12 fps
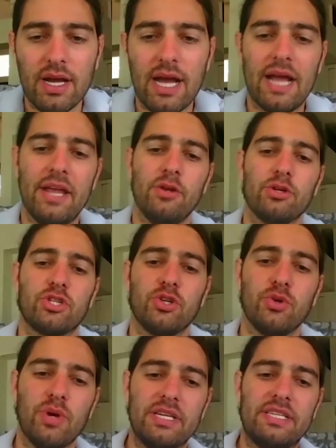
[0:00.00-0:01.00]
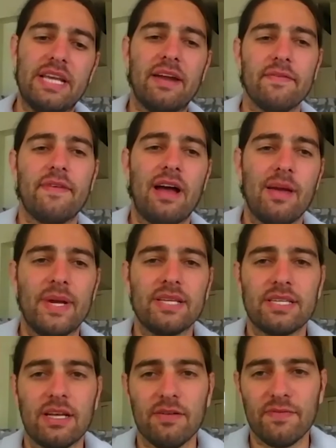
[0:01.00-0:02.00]
I used to identify
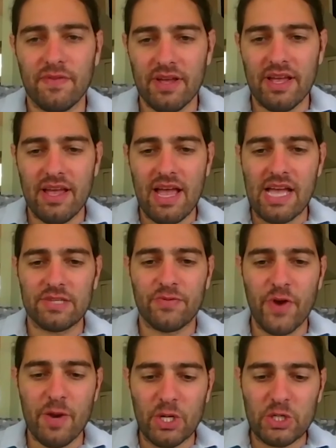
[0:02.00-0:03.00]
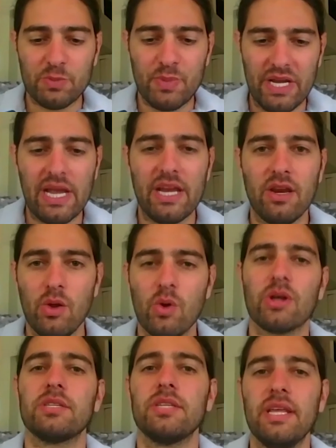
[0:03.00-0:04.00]
myself as very much being a New York
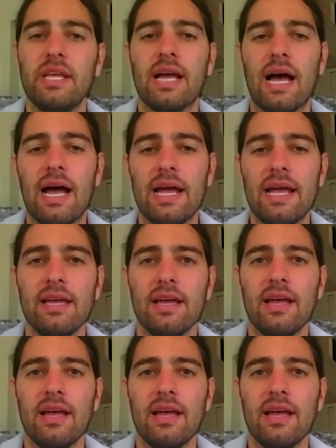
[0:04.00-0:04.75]
City guy.